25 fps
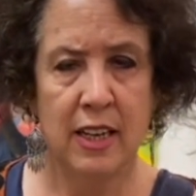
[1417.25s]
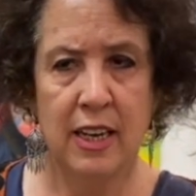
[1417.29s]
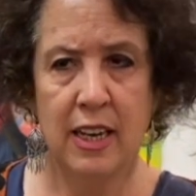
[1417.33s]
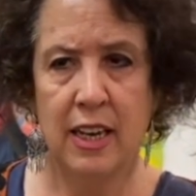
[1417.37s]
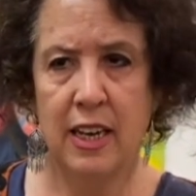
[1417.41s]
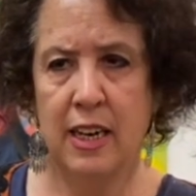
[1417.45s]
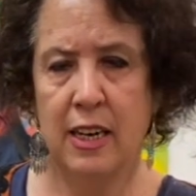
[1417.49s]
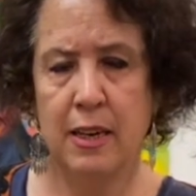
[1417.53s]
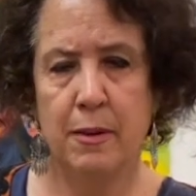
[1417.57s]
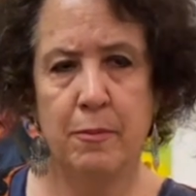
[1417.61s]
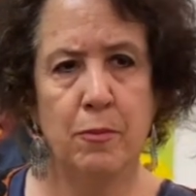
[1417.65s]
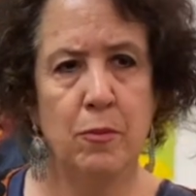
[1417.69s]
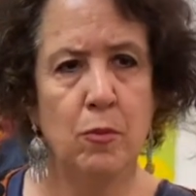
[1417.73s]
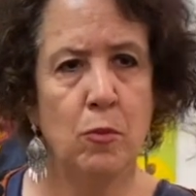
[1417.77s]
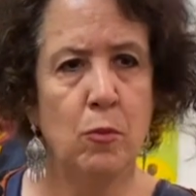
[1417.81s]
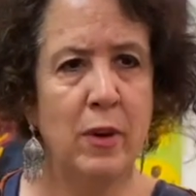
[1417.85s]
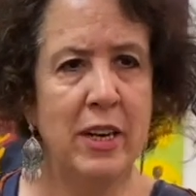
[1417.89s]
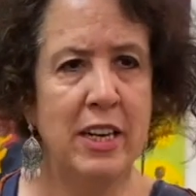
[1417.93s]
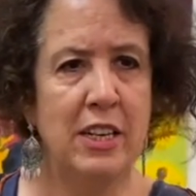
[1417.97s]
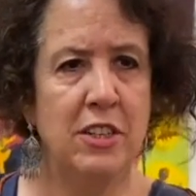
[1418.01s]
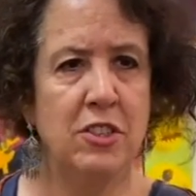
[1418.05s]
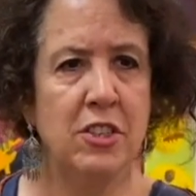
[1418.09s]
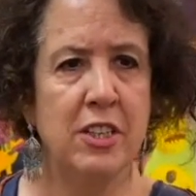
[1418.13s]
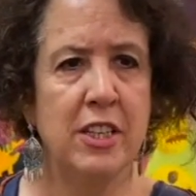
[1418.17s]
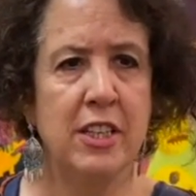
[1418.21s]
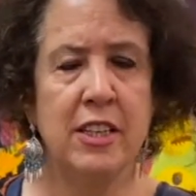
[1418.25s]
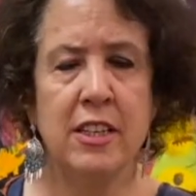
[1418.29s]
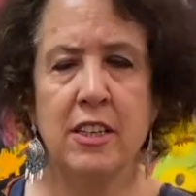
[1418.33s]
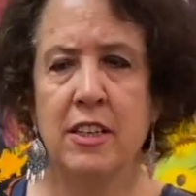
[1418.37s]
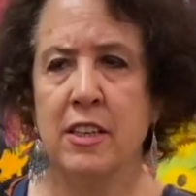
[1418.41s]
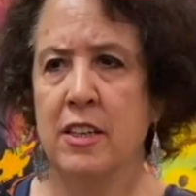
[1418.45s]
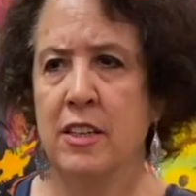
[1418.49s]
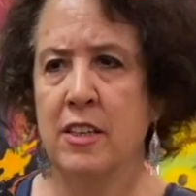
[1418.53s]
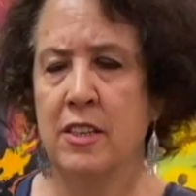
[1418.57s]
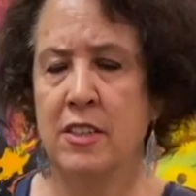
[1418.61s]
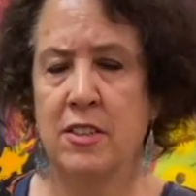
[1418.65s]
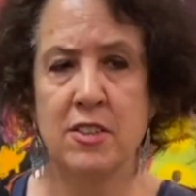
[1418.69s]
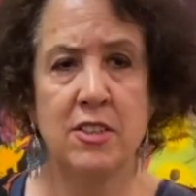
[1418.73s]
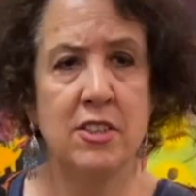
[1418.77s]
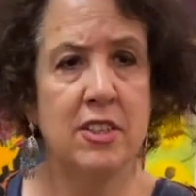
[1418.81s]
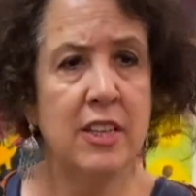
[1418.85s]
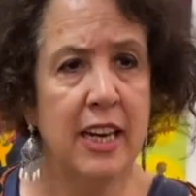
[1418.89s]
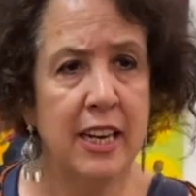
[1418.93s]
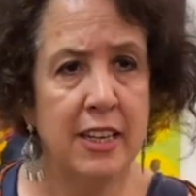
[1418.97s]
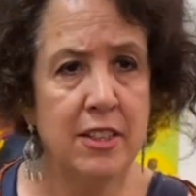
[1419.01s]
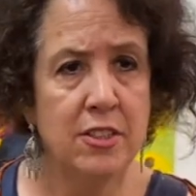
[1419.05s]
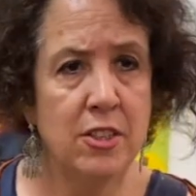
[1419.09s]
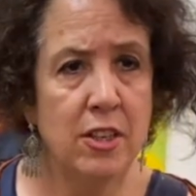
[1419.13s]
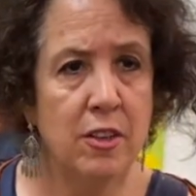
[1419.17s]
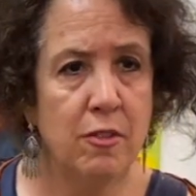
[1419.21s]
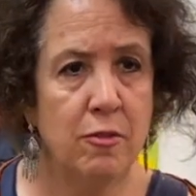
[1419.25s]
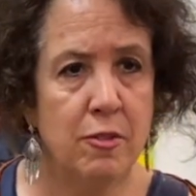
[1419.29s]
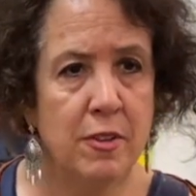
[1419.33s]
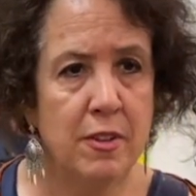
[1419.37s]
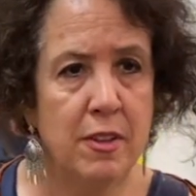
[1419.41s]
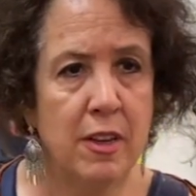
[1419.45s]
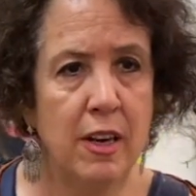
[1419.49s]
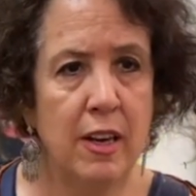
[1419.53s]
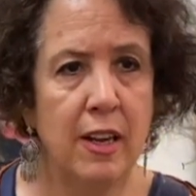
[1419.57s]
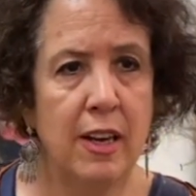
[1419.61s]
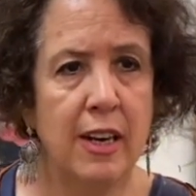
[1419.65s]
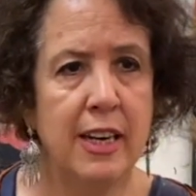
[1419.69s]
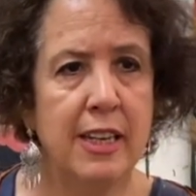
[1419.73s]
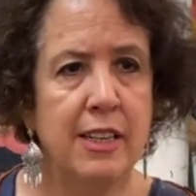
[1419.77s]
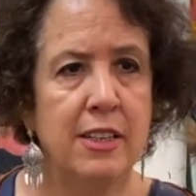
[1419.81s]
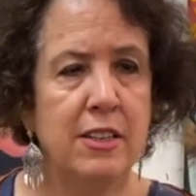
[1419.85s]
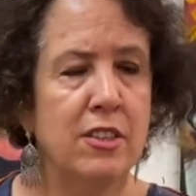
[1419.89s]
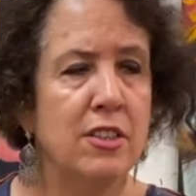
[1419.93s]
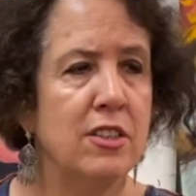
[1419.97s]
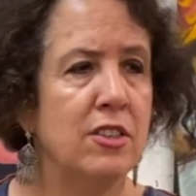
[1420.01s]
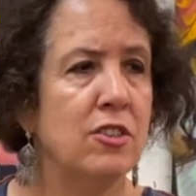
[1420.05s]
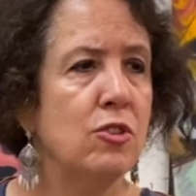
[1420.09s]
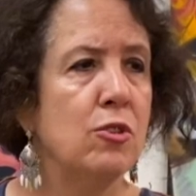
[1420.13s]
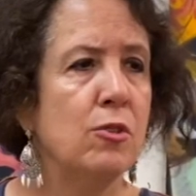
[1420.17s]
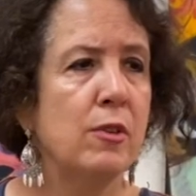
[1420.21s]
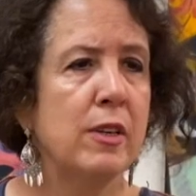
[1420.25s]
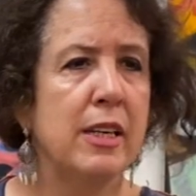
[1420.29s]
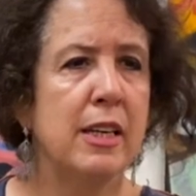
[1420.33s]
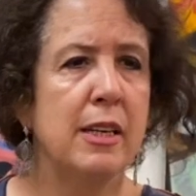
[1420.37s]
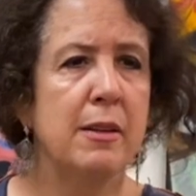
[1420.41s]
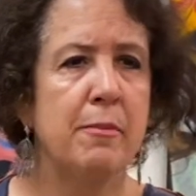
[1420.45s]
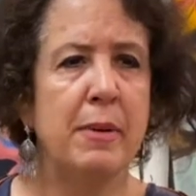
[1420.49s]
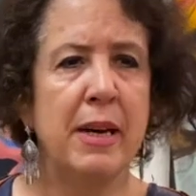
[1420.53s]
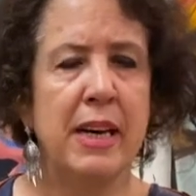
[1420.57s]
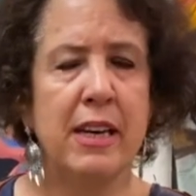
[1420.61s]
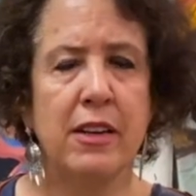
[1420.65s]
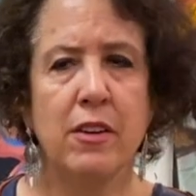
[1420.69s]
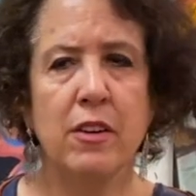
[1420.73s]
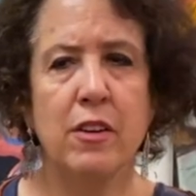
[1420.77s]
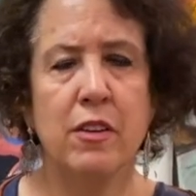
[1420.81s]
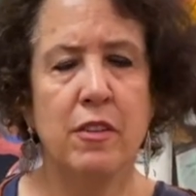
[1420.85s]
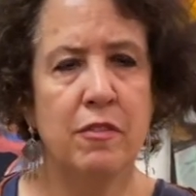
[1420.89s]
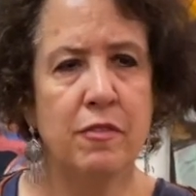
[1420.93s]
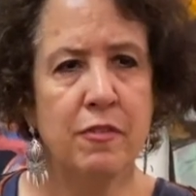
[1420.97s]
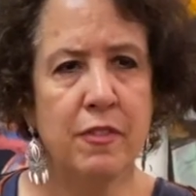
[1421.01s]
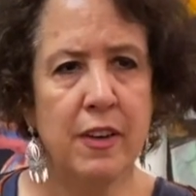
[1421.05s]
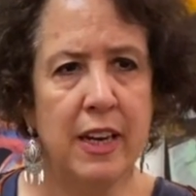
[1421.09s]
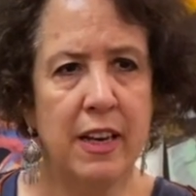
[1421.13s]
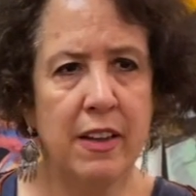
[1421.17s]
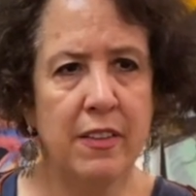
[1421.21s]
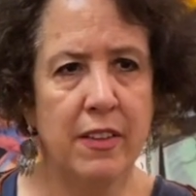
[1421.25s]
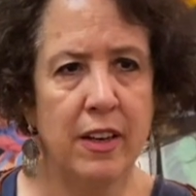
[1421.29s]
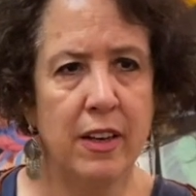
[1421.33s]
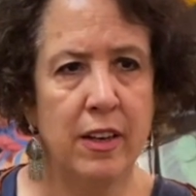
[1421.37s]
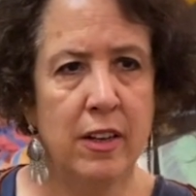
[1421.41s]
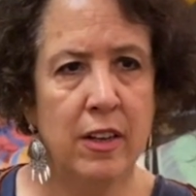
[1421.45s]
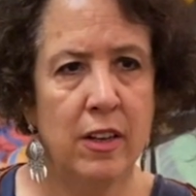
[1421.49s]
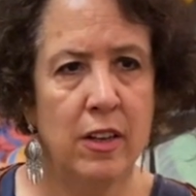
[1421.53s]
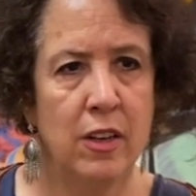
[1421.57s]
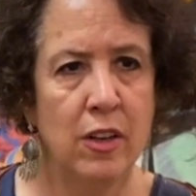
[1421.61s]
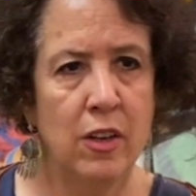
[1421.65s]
um, where she starts off with a line talking about her father,